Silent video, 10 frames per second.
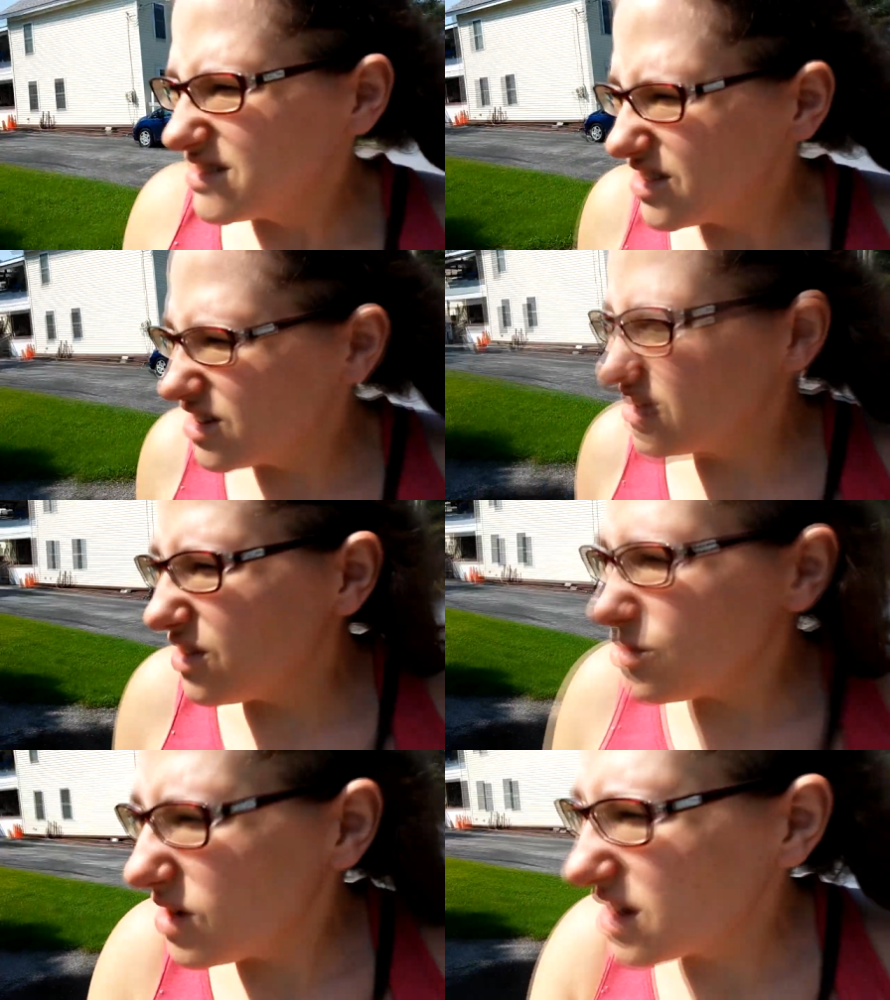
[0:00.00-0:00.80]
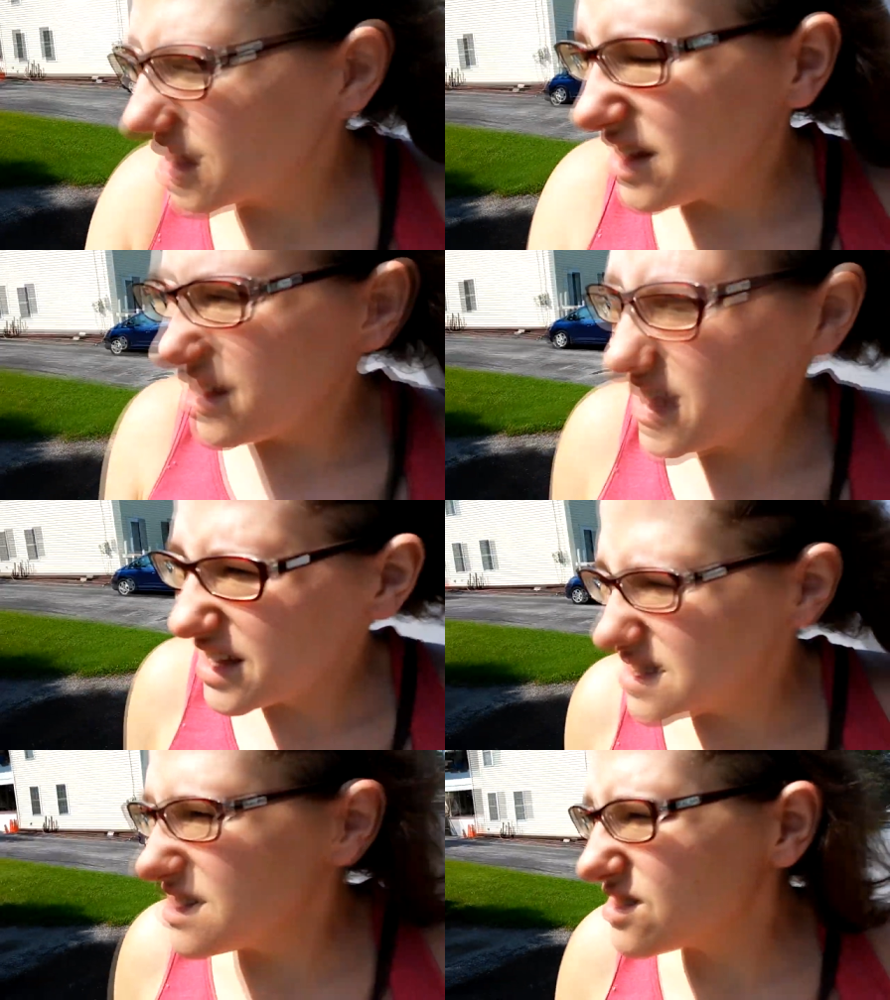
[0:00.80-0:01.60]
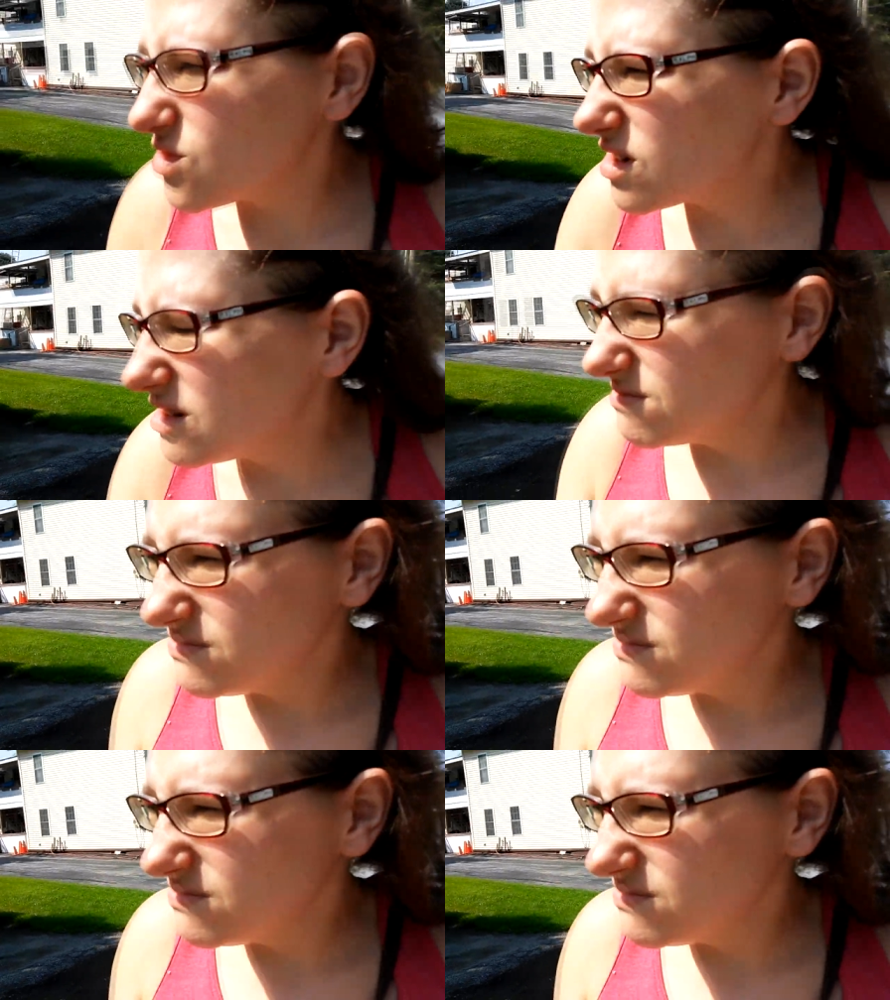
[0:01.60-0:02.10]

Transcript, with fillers: Going on a little walk. I think I see a squirrel.